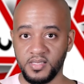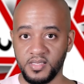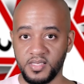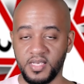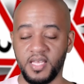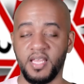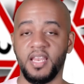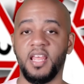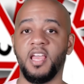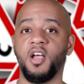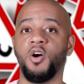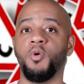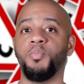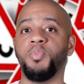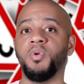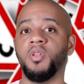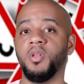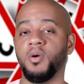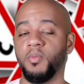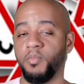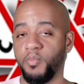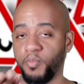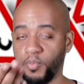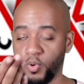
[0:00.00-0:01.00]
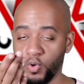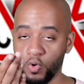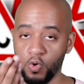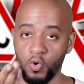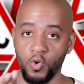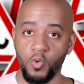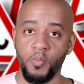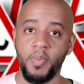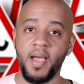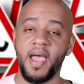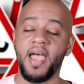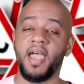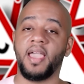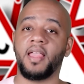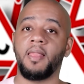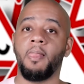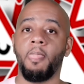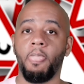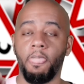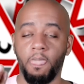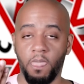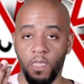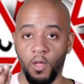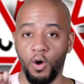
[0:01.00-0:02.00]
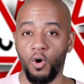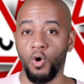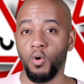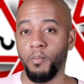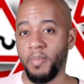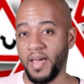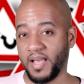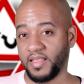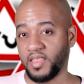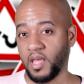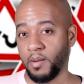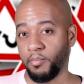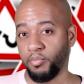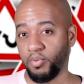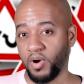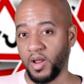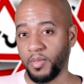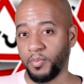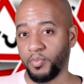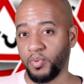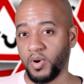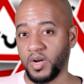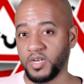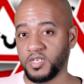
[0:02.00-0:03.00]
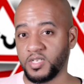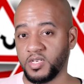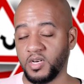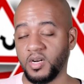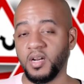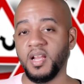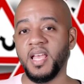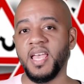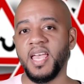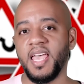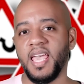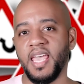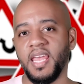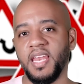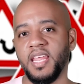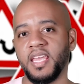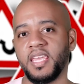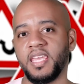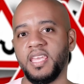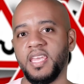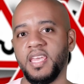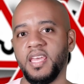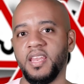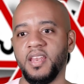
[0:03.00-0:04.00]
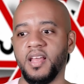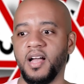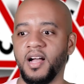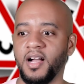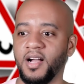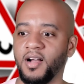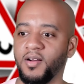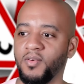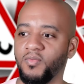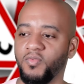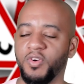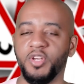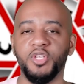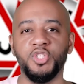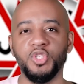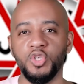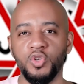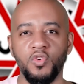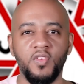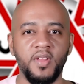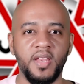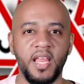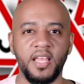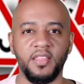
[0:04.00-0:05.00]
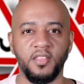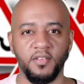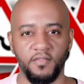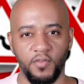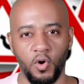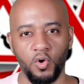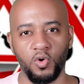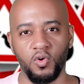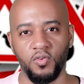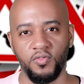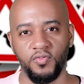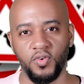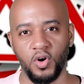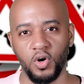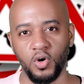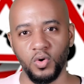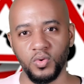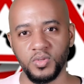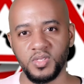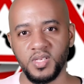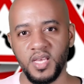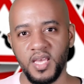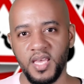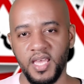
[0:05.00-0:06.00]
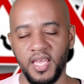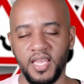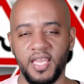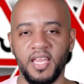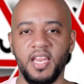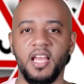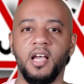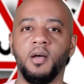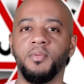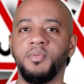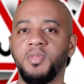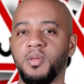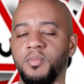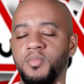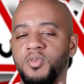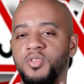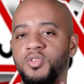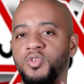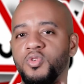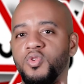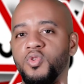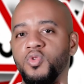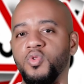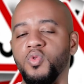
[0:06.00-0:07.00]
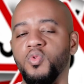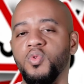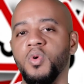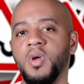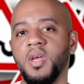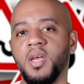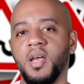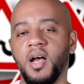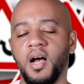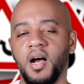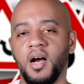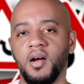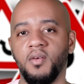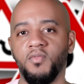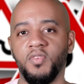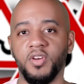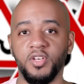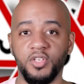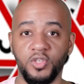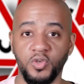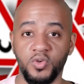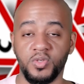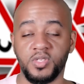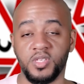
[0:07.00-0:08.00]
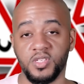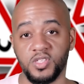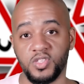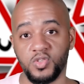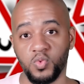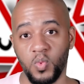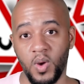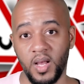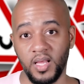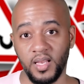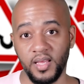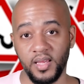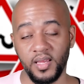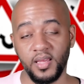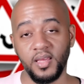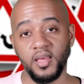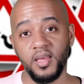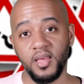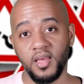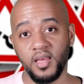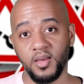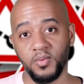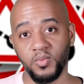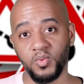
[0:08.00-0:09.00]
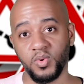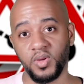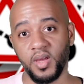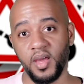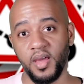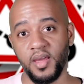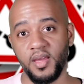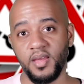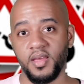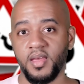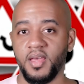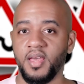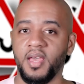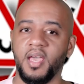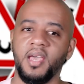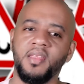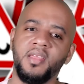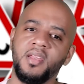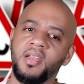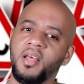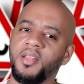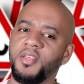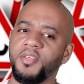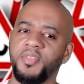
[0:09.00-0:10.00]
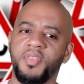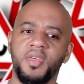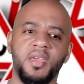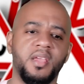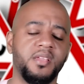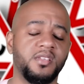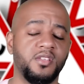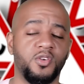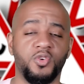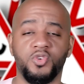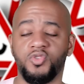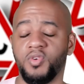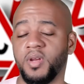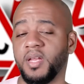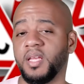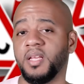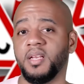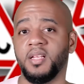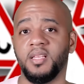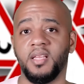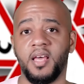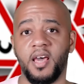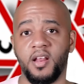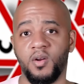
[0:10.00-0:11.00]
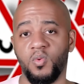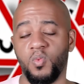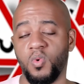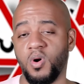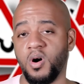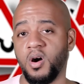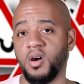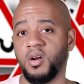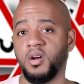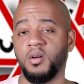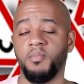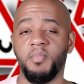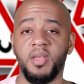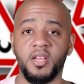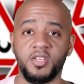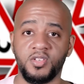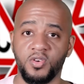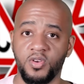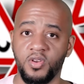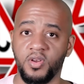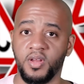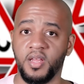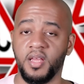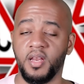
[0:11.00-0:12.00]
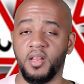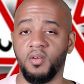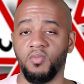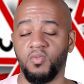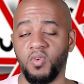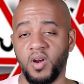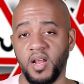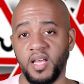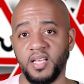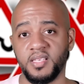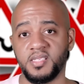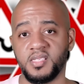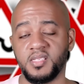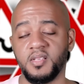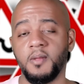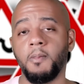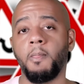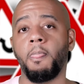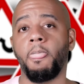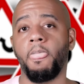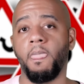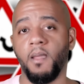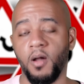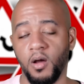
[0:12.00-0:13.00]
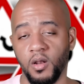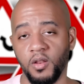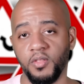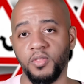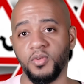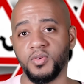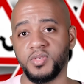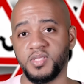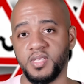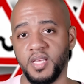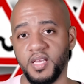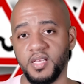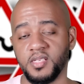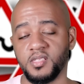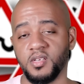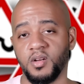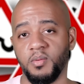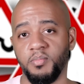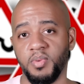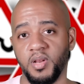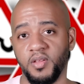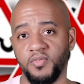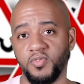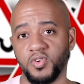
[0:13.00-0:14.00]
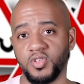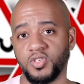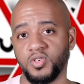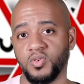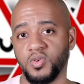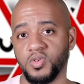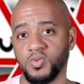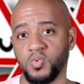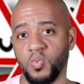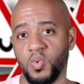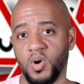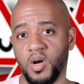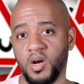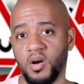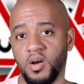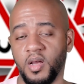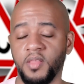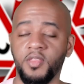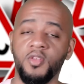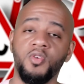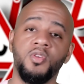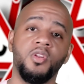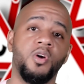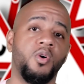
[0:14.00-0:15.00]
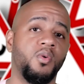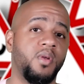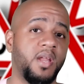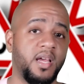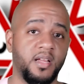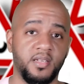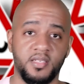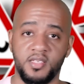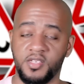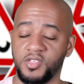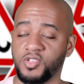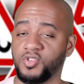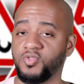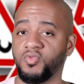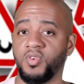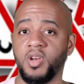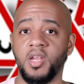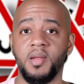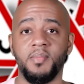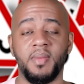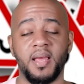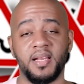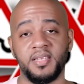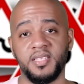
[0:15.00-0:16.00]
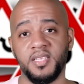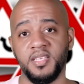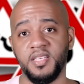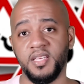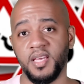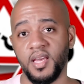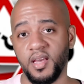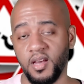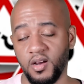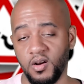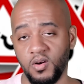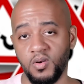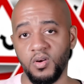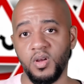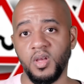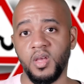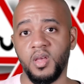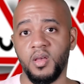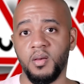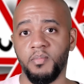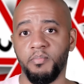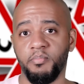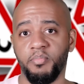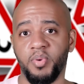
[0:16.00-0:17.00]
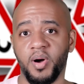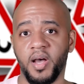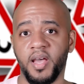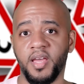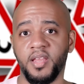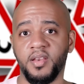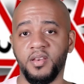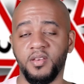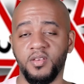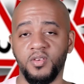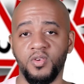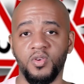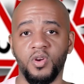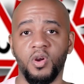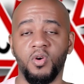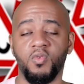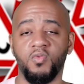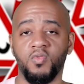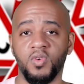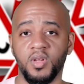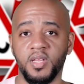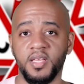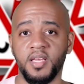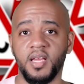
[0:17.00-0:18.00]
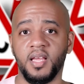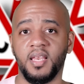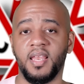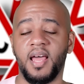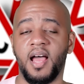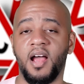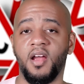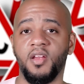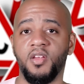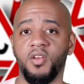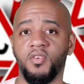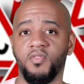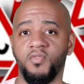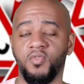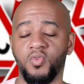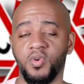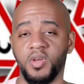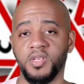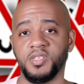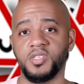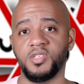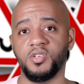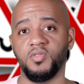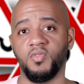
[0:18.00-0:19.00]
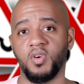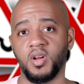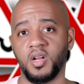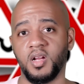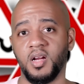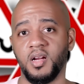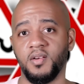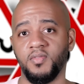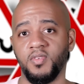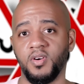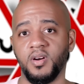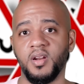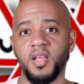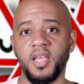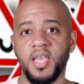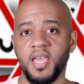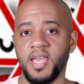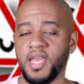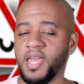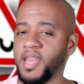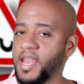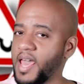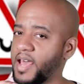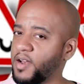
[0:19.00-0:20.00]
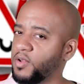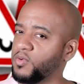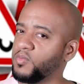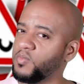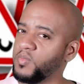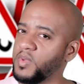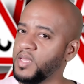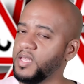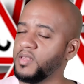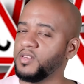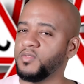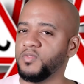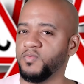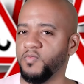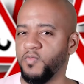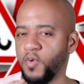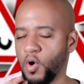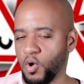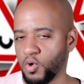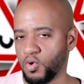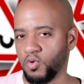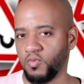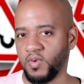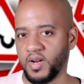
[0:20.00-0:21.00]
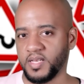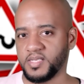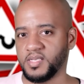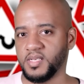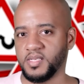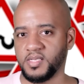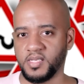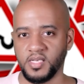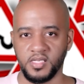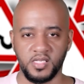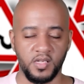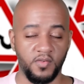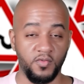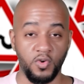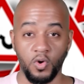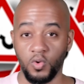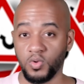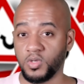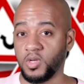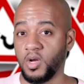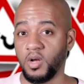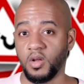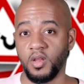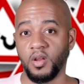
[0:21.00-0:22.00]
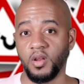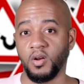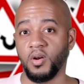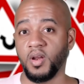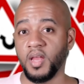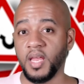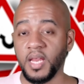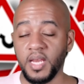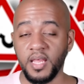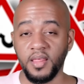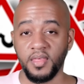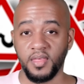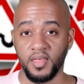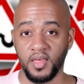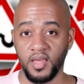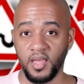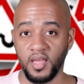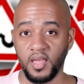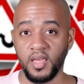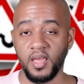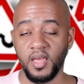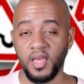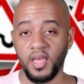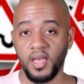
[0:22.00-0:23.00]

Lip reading: can help you to pull back and hold back that breath pressure, and it can rejuvenate the vocal folds. It can help them to reduce in swelling, okay? And then other things, drinking a lot of water, make sure you're getting rest. All of those things are beneficial as well. And then, not to scream, not to yell, but, really allow your voice to recover. And I don't mean vocal rest in the sense of no talking or anything,